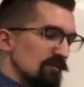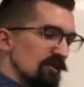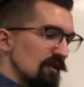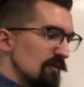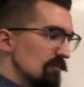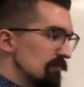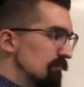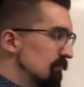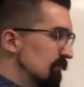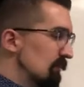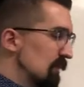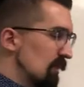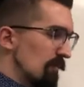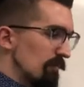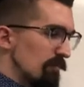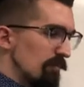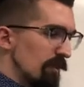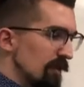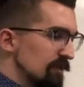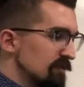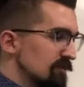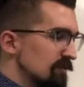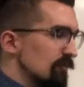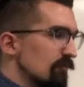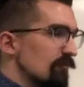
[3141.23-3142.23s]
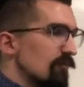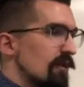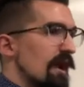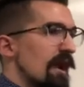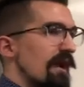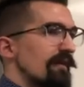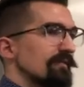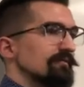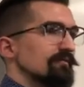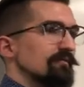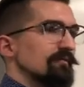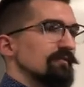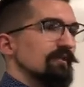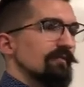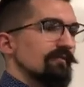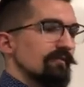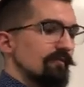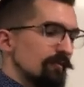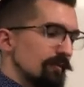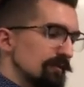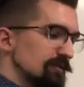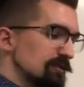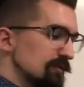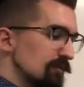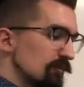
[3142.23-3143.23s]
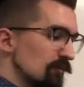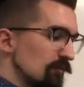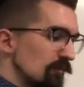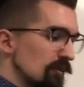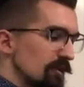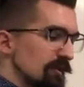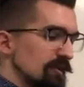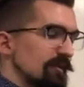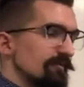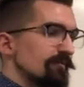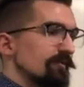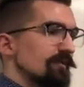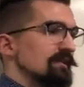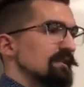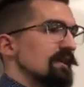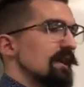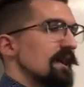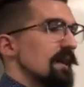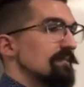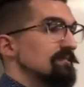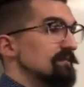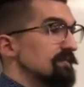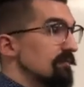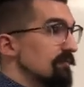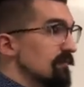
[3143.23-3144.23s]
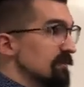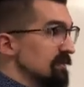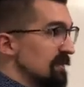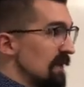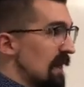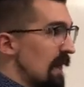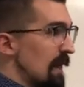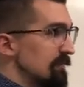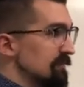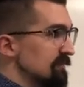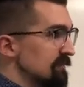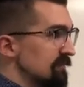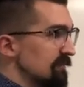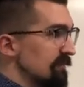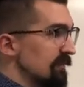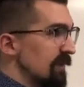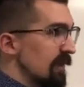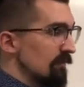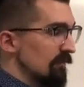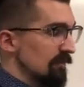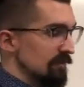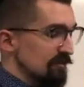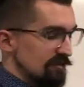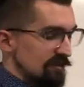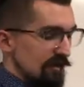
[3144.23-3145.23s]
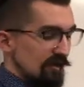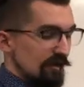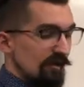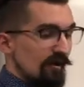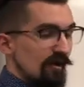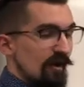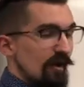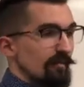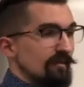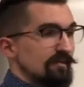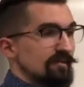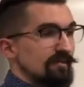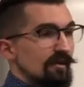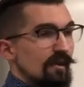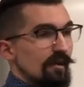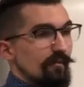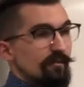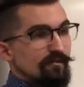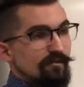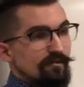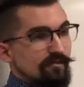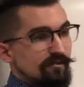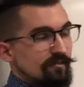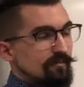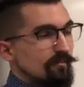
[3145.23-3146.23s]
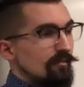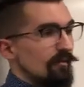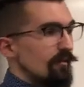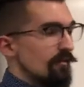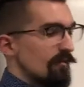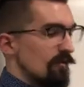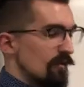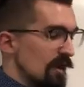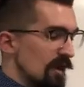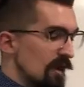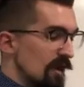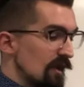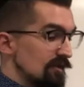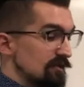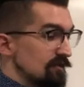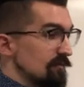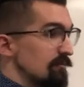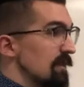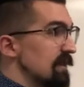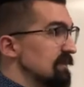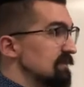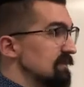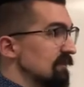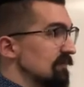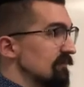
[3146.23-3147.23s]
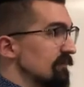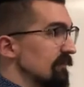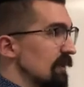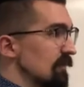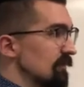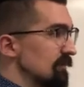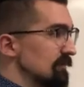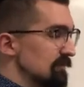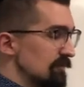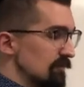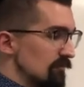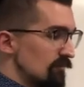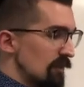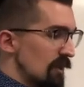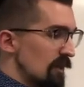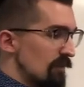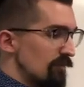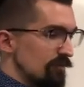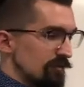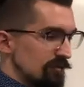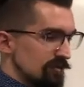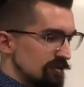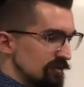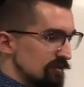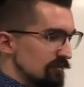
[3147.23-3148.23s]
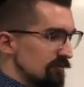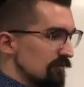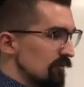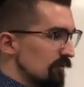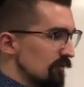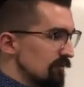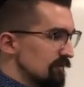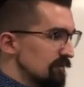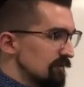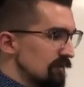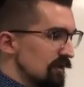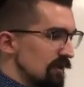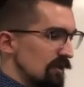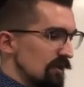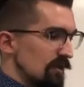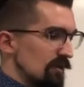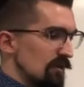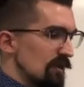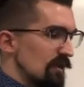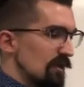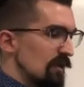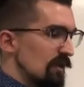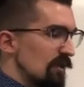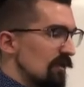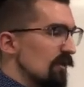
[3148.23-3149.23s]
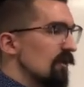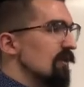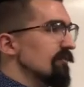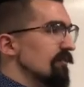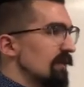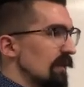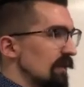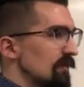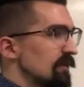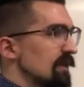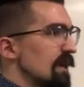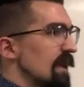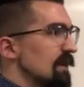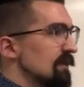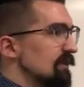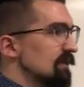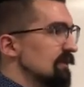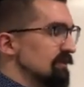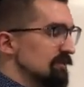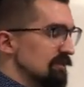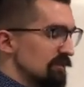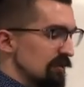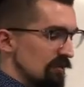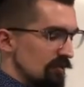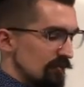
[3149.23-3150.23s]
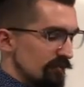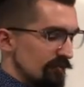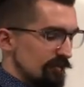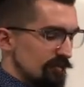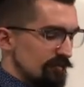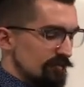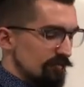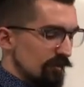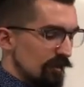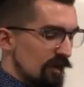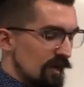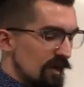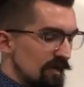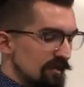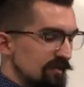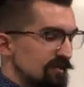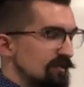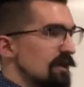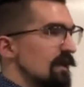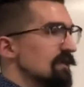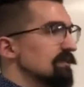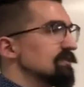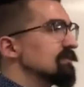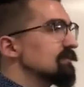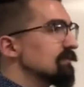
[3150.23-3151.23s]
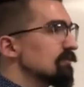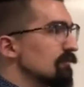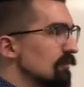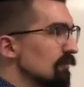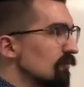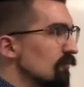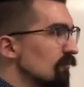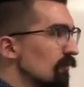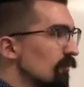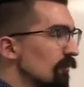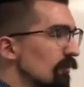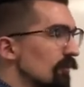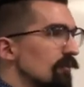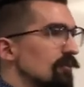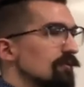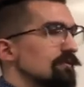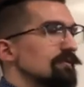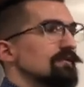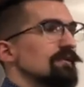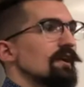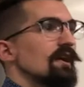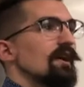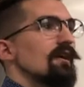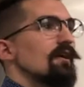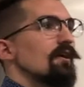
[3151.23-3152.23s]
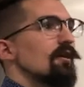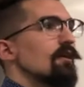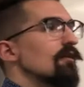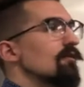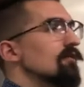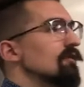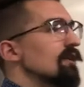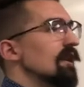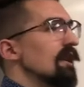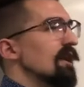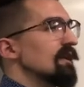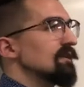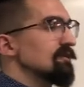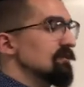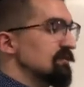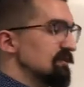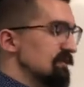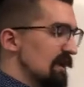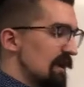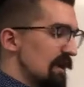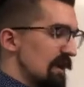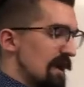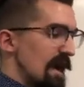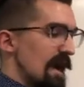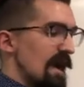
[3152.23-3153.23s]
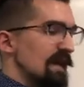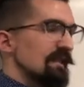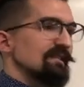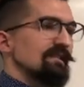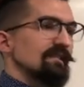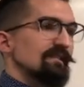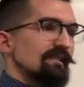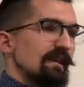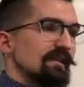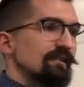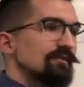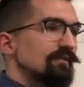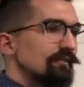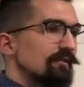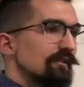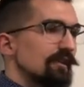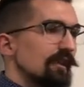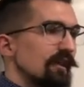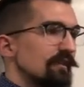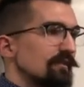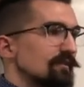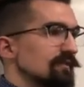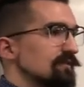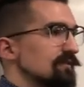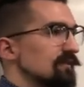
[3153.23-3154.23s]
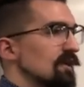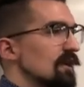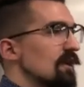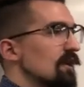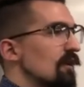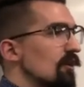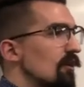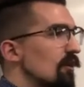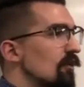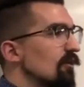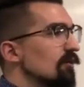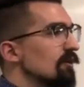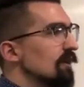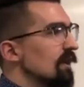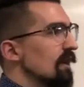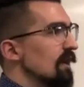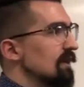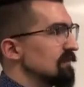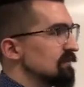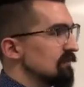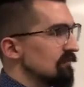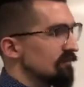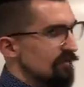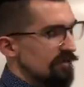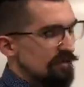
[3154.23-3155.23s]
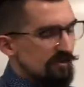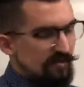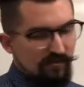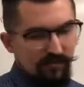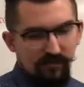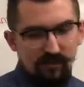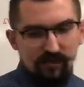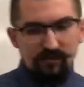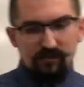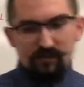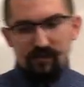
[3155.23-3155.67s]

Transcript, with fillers: a, a bunch of graphs for different regions of the world at different times, different types of violence, like homicide, which is just murder, domestic violence and rape, which is of course uh, a violent act against an individual, deaths during wars, all kinds of de- accidental deaths, all kinds of things like